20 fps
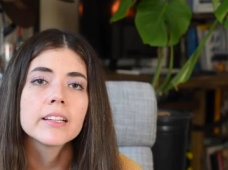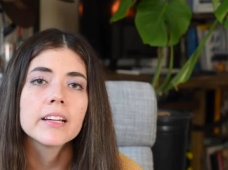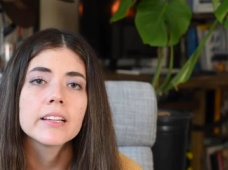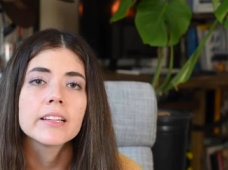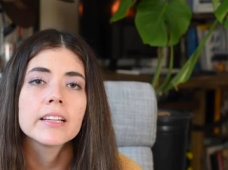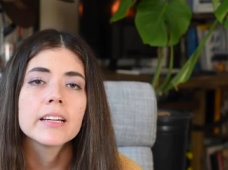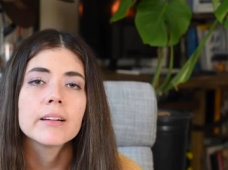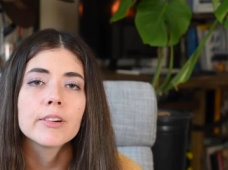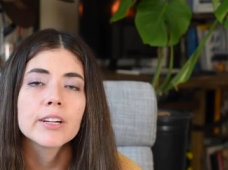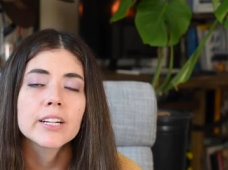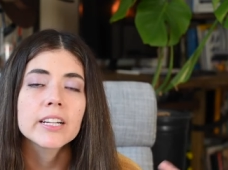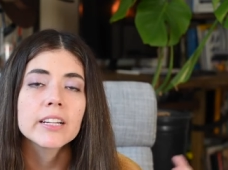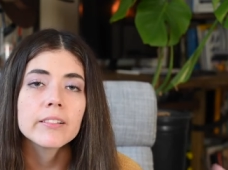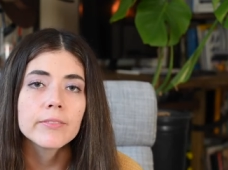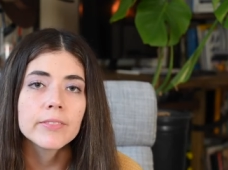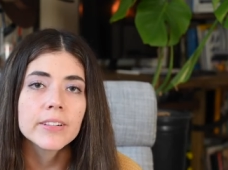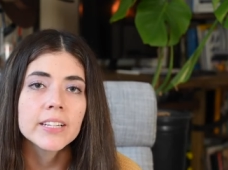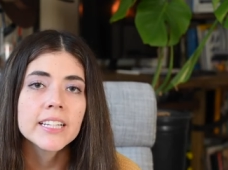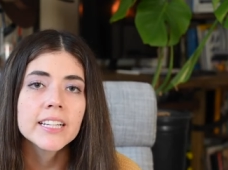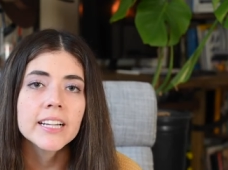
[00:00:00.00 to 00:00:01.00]
that they were
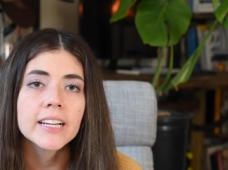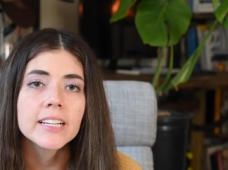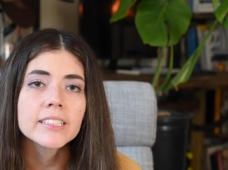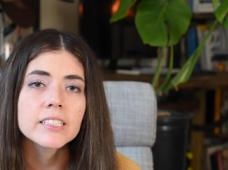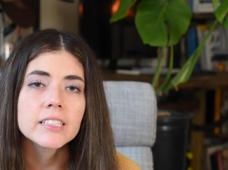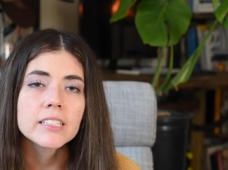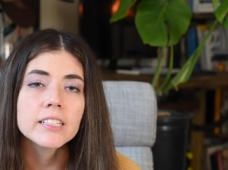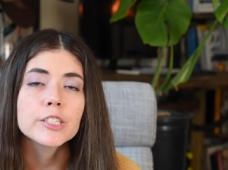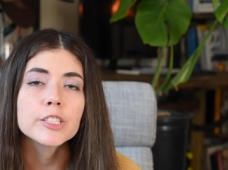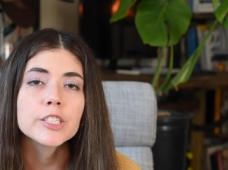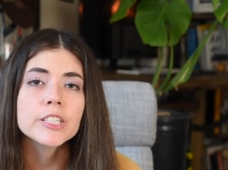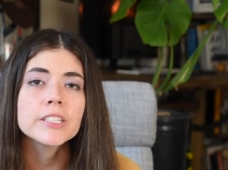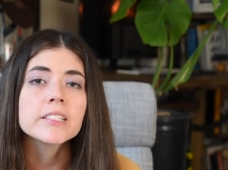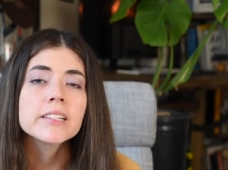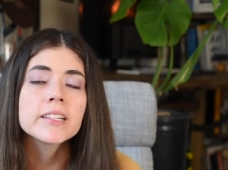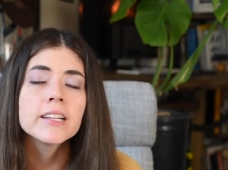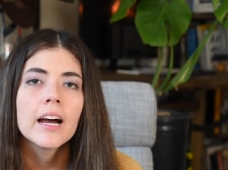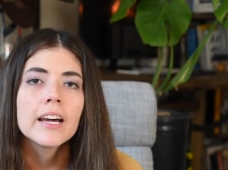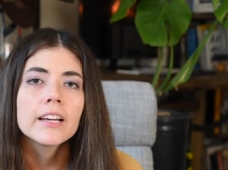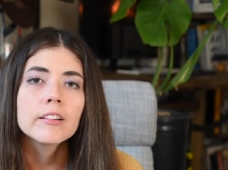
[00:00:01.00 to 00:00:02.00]
convenient and
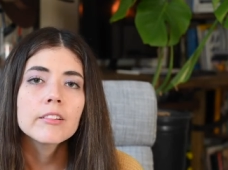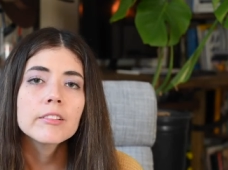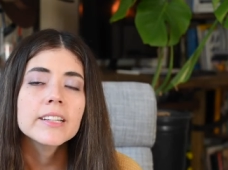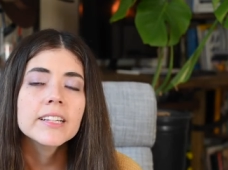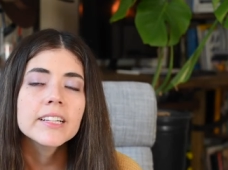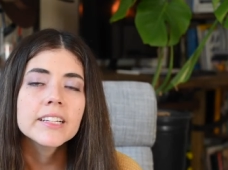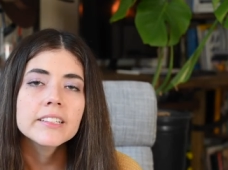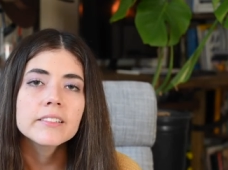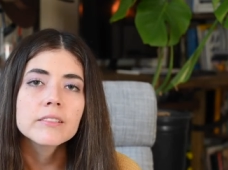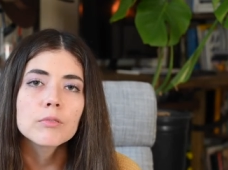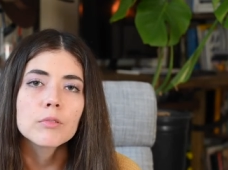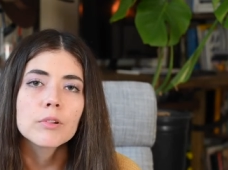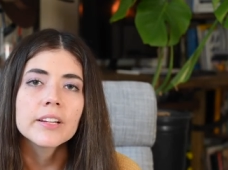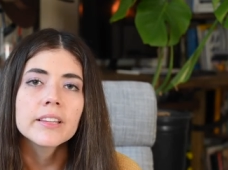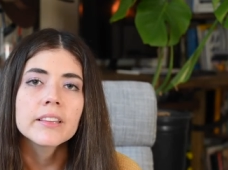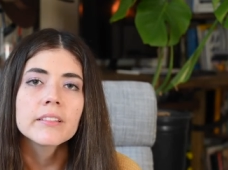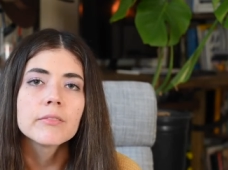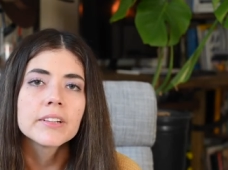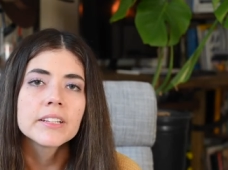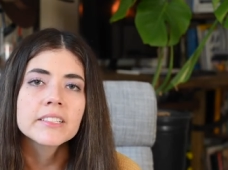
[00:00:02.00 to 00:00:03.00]
delicious, I don't think it's
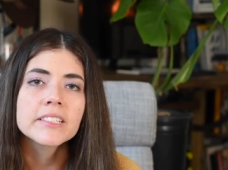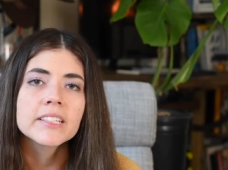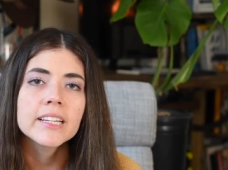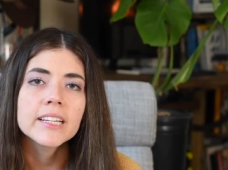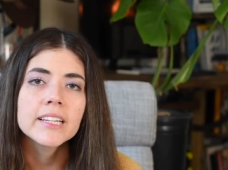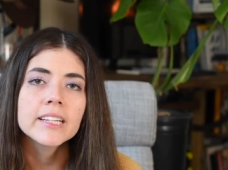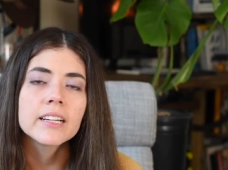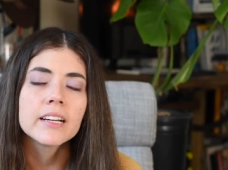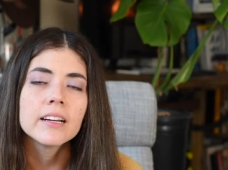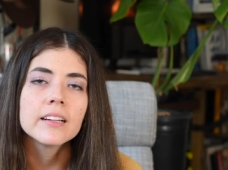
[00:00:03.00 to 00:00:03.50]
worth risking